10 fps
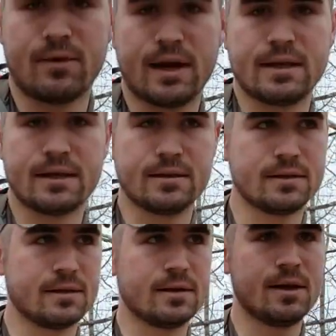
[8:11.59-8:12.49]
find
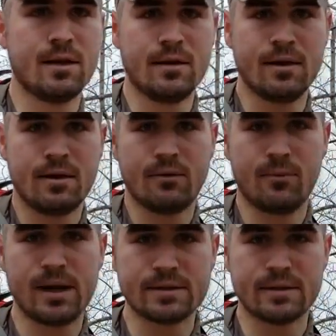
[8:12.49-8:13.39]

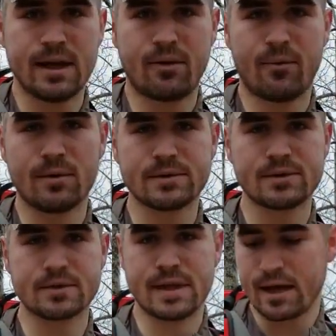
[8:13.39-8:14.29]
waistline
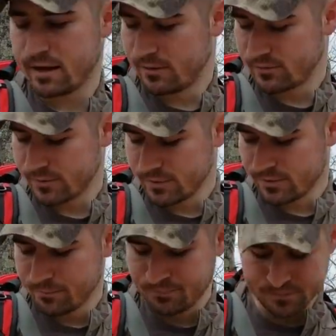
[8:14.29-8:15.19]
holsters that
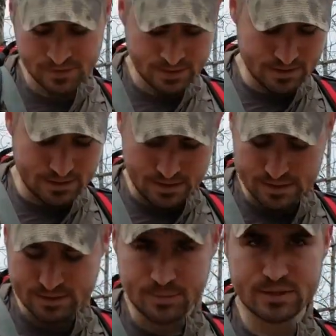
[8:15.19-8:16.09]
comfortable,
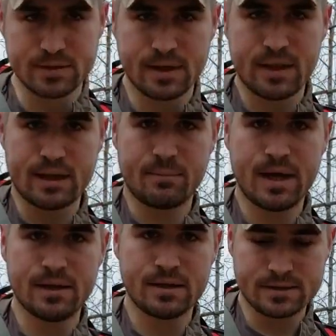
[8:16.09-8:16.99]
and especially like
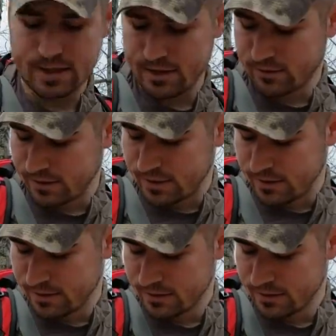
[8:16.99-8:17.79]
appendix carry,